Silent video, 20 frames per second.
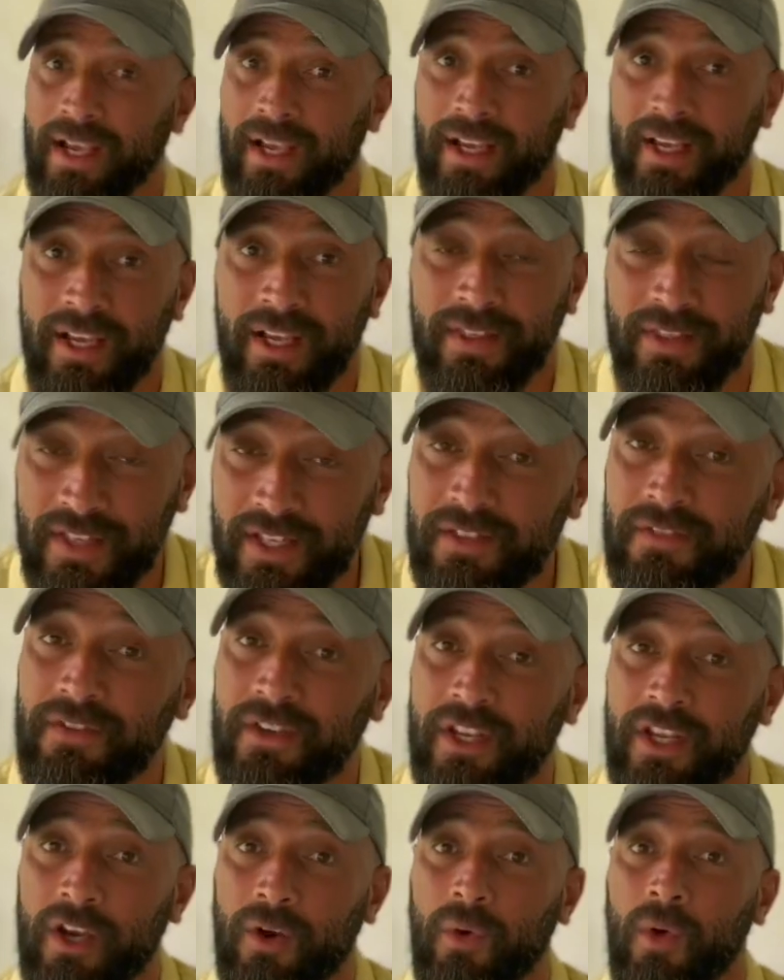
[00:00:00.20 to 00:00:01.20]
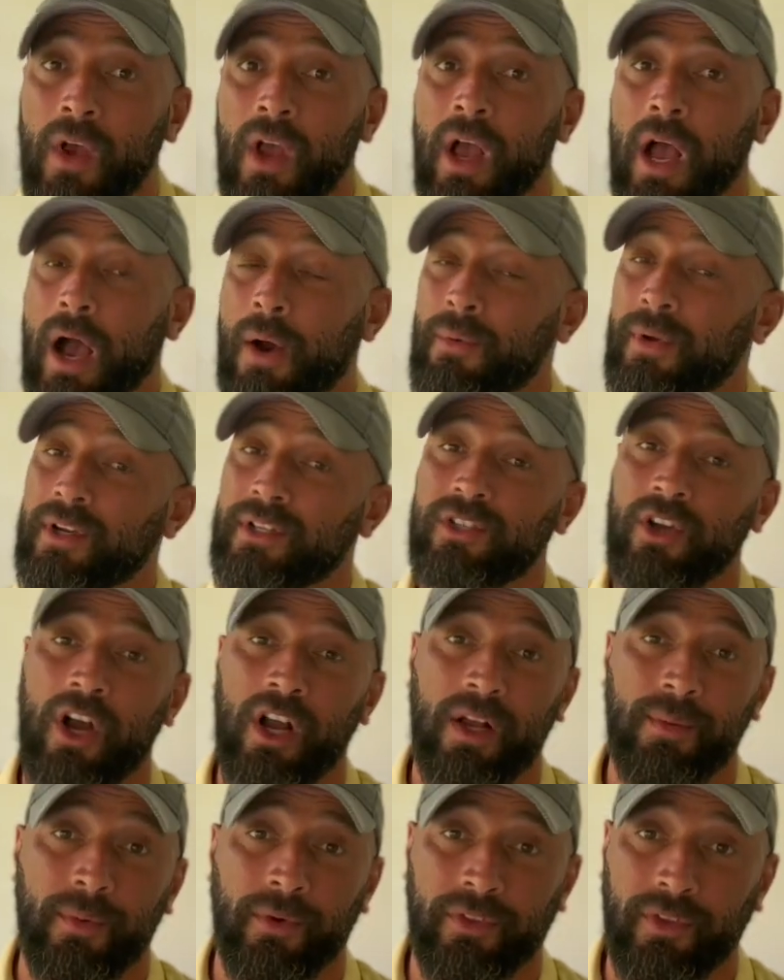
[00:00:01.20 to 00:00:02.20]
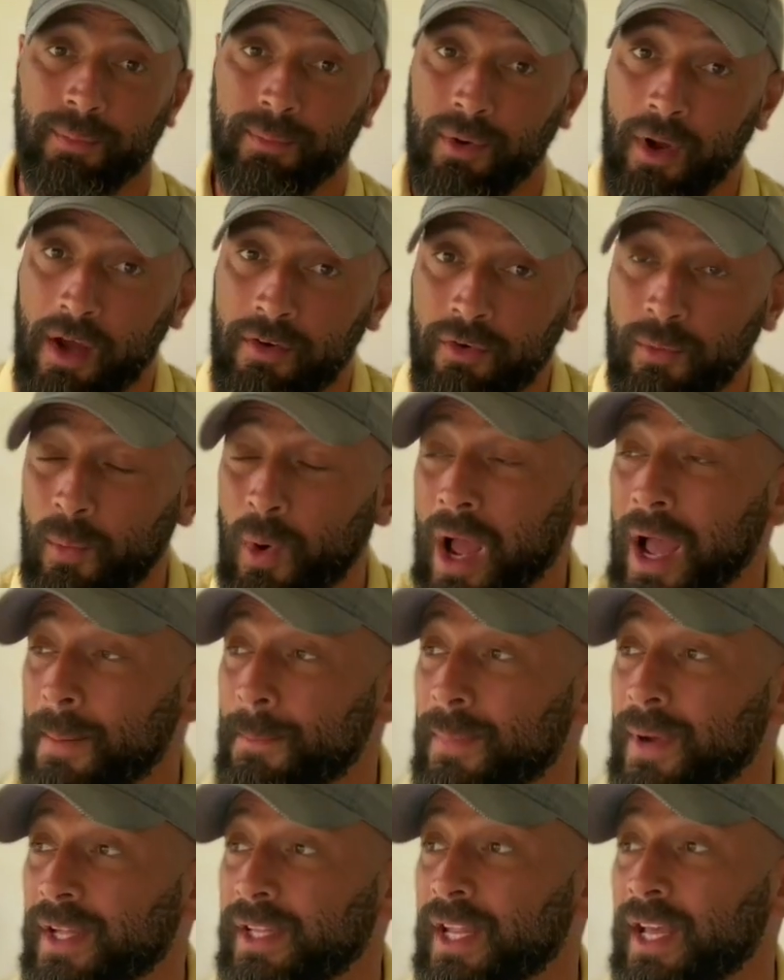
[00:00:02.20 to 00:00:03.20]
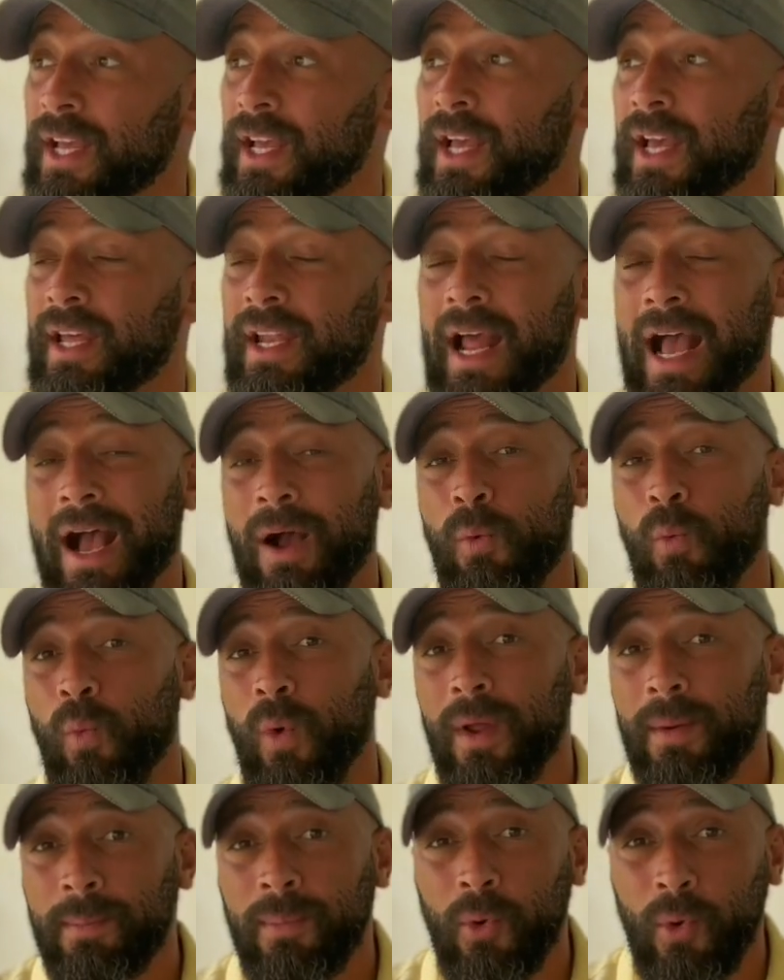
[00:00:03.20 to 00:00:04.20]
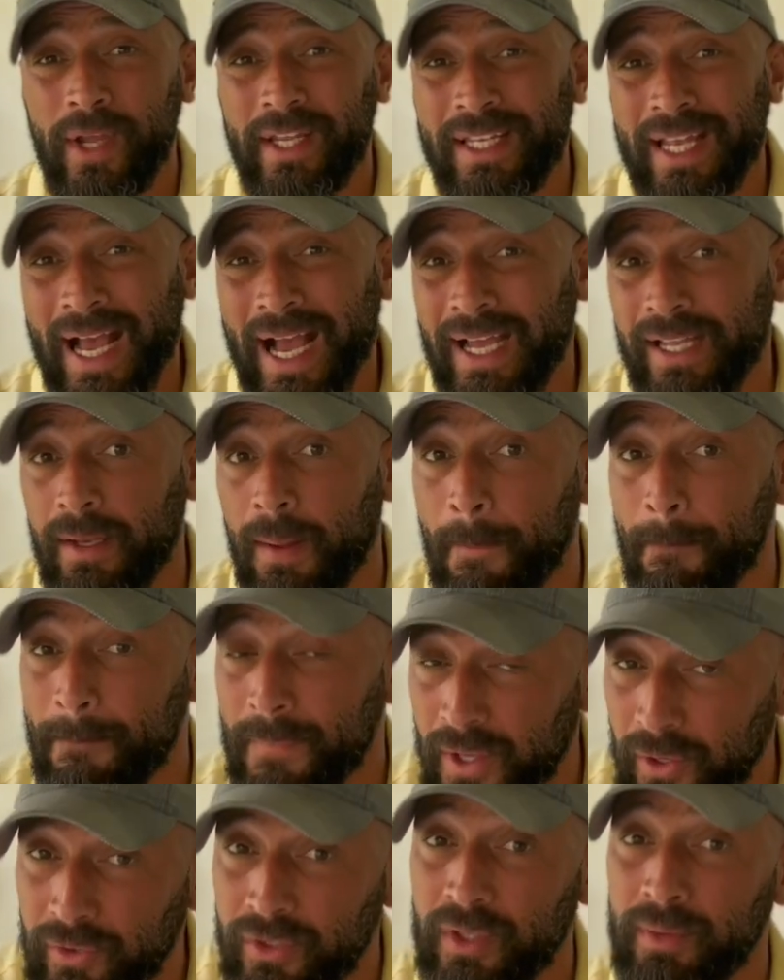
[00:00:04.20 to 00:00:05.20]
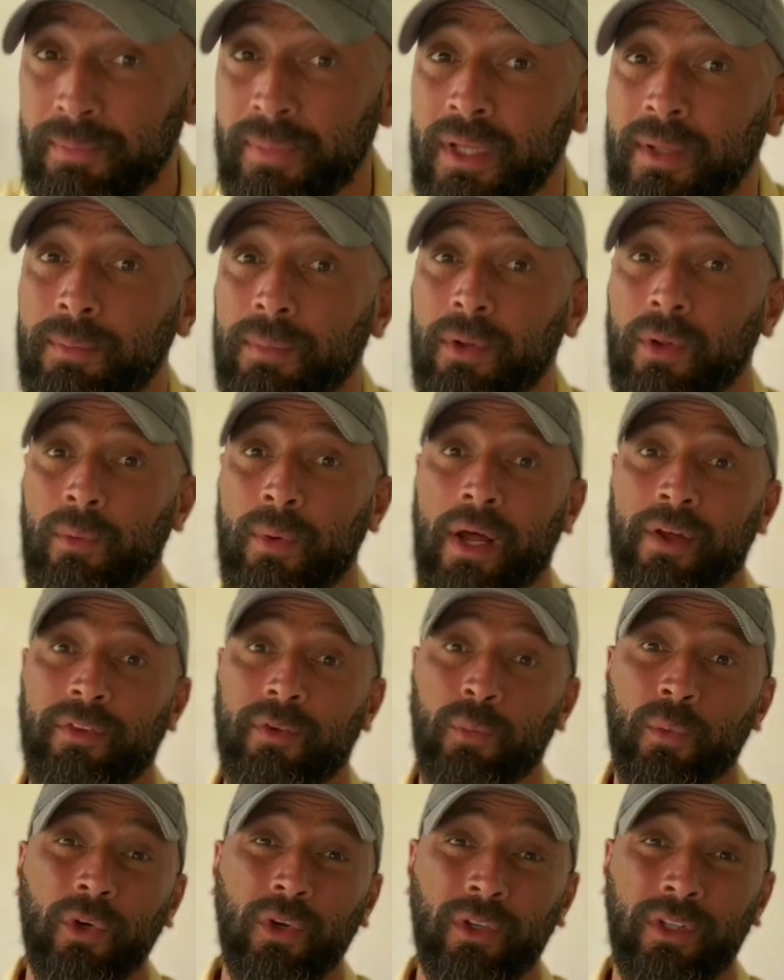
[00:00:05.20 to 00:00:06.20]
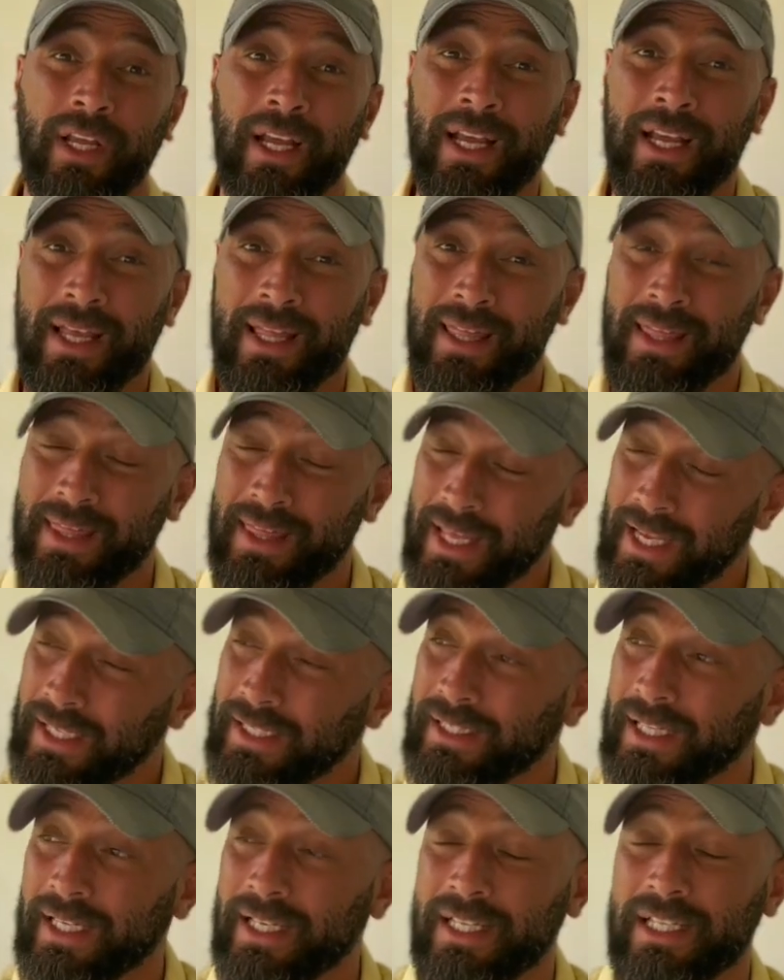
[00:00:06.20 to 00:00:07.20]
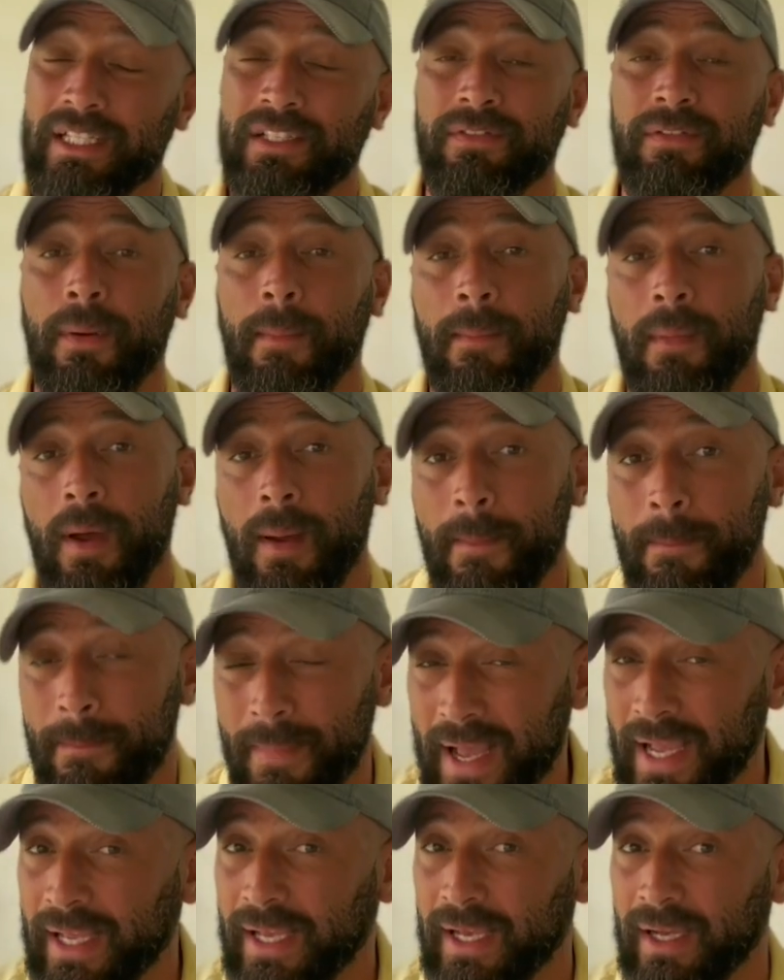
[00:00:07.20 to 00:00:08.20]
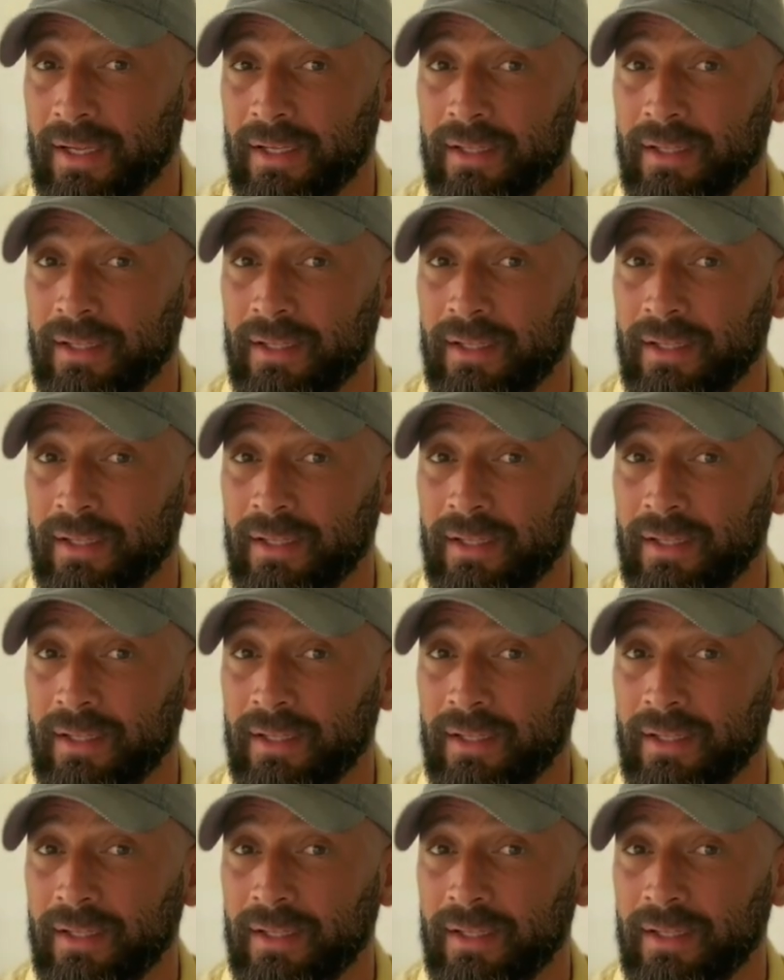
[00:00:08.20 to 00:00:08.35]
In this video, I want to talk about the Prophet Muhammad and how 1.9 million people around the world think that he's from Mecca.